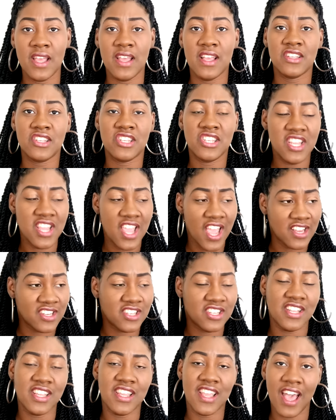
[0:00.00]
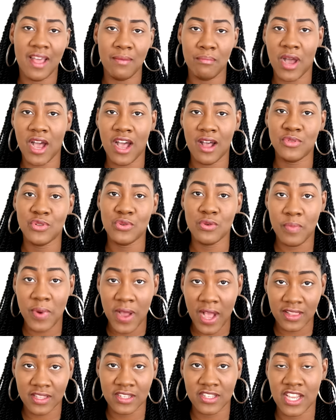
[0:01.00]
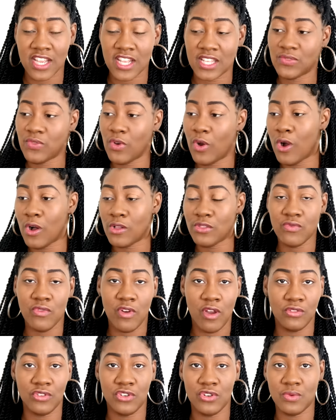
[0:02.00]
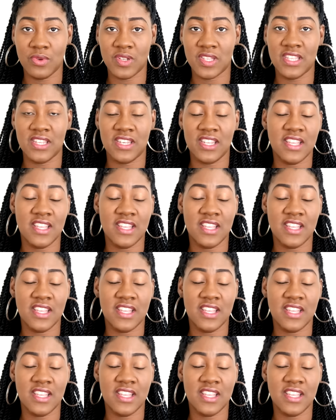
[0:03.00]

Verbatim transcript: She actually got Bob to apologize for all the wrongdoings he did.